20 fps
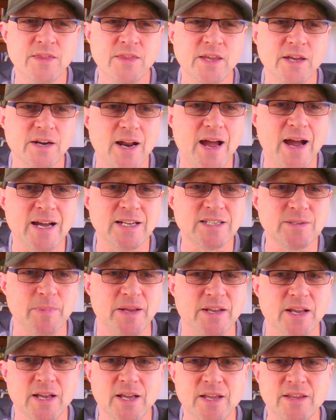And they're
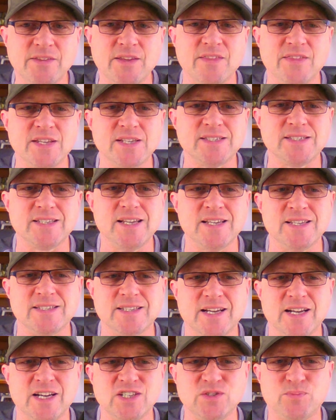adamant that this
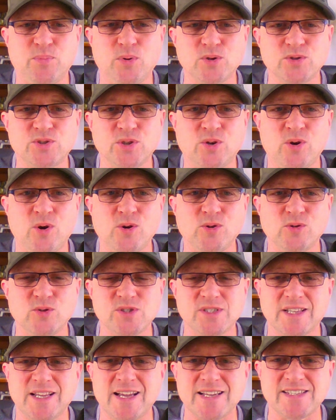is Ange
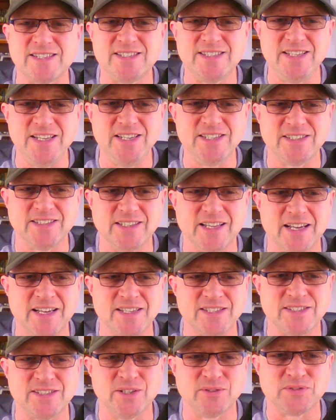Postecoglou's last season
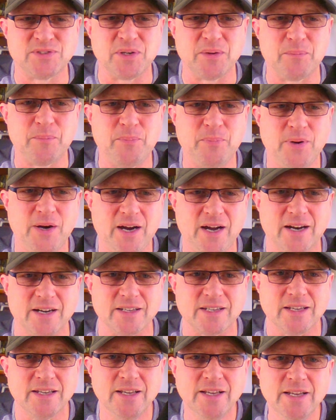at Celtic
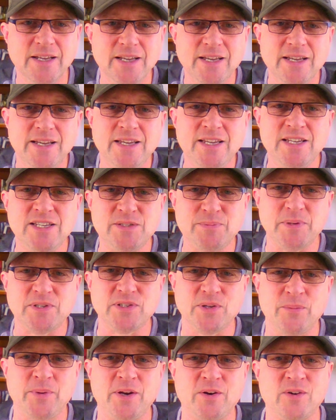Park. He's
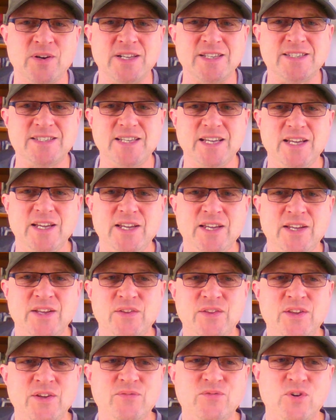basically went on to say
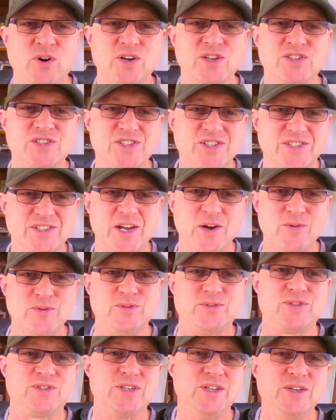they've got a
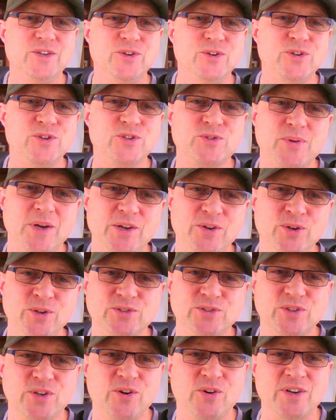snout who is quite
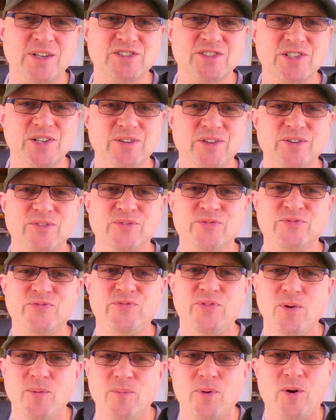hooked on Australian
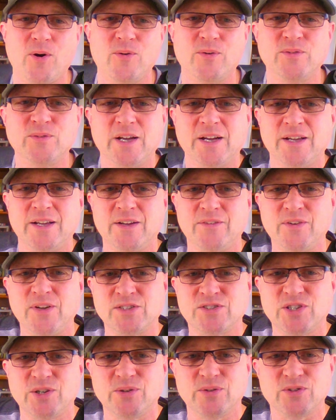football,
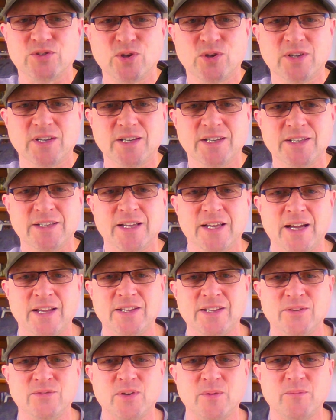Australian soccer,
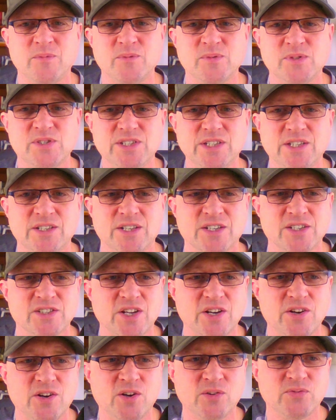and they've come to the steer. There's
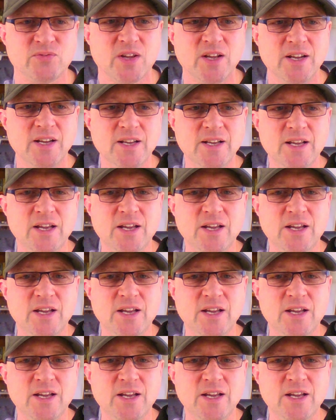enough